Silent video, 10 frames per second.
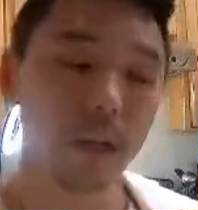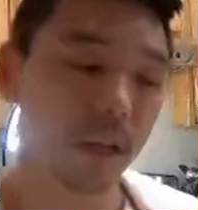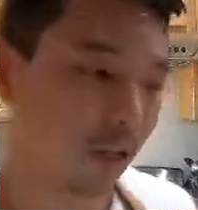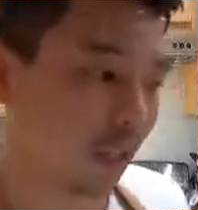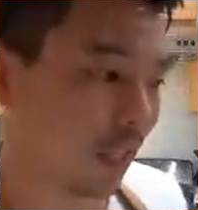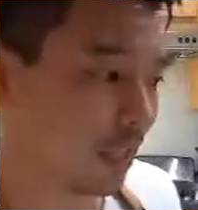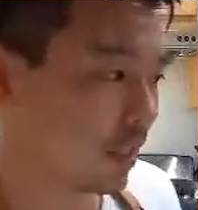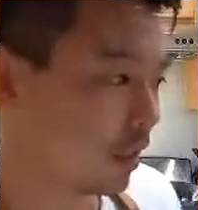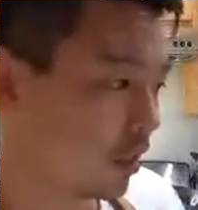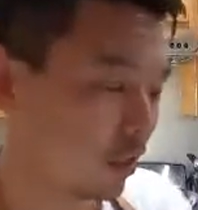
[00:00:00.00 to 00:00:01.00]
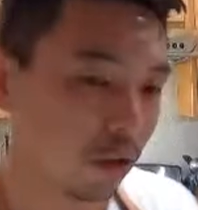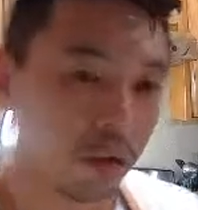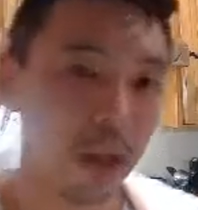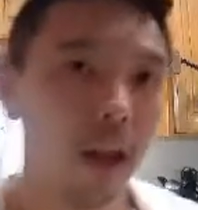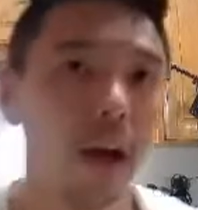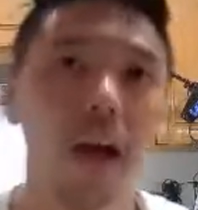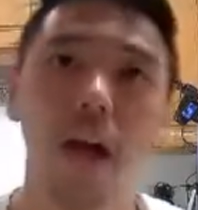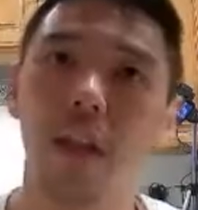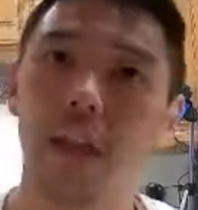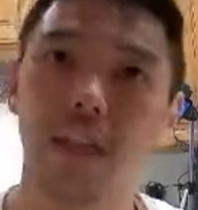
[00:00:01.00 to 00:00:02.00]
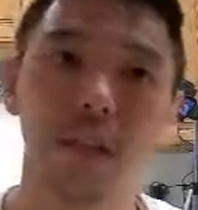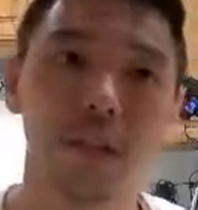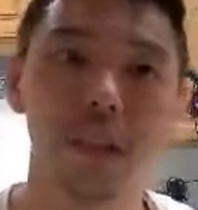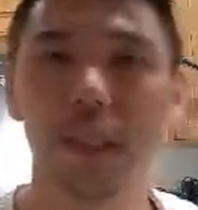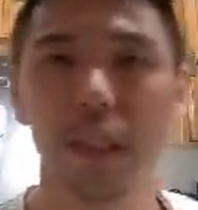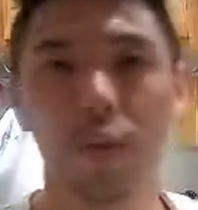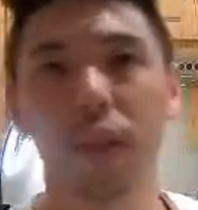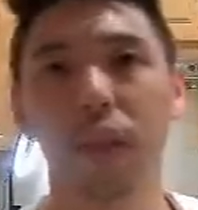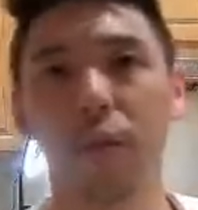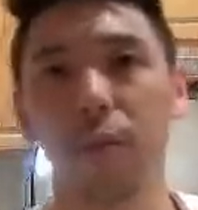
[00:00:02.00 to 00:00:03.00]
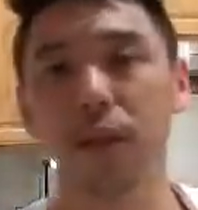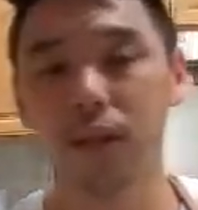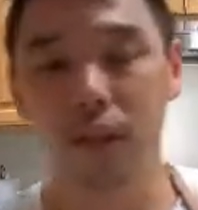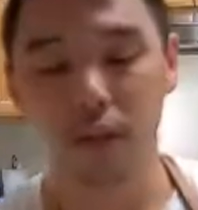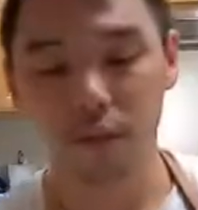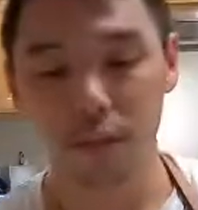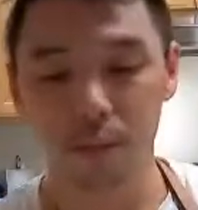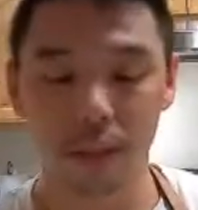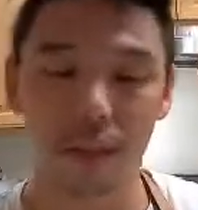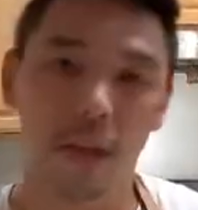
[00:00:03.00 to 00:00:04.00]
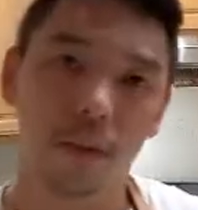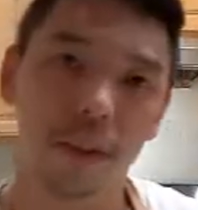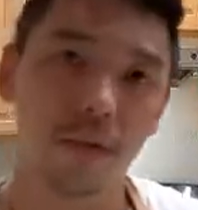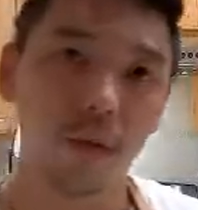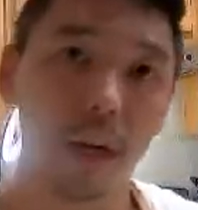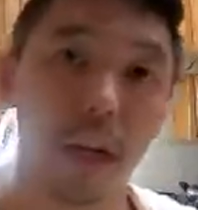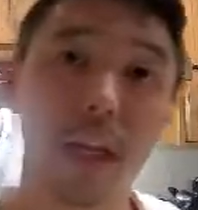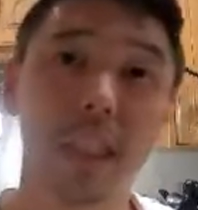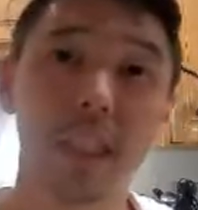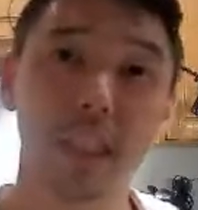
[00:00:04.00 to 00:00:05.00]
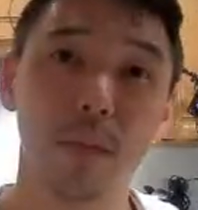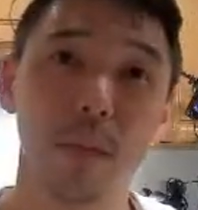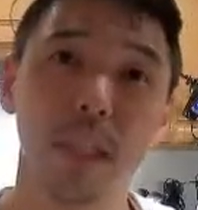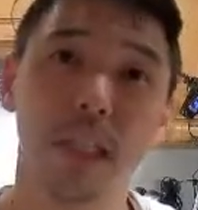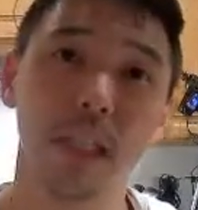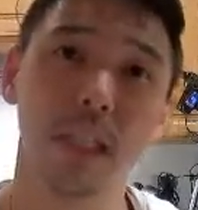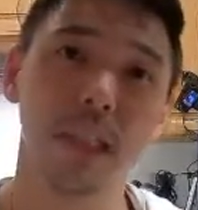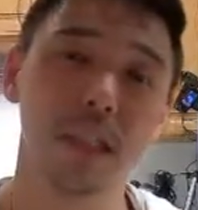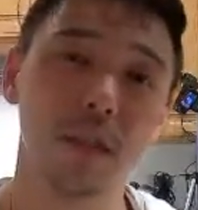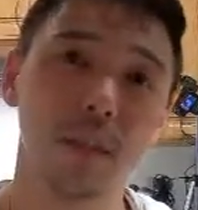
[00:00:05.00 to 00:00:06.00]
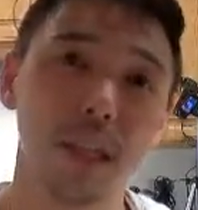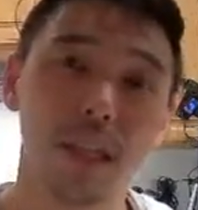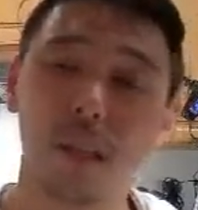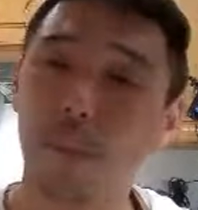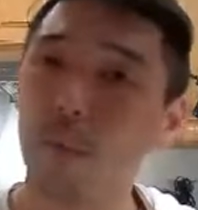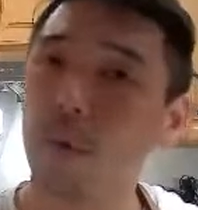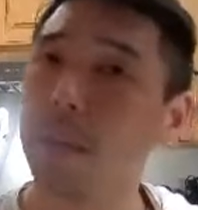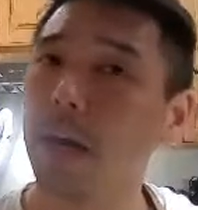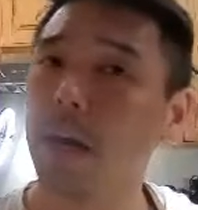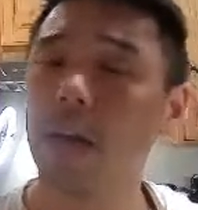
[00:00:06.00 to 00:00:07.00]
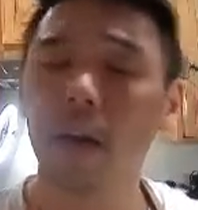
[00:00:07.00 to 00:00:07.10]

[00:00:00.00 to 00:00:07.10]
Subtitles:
classics. So lots of those things. The one that we posted on GIF recipe today was for a honey sesame chicken that's done with a tempura batter.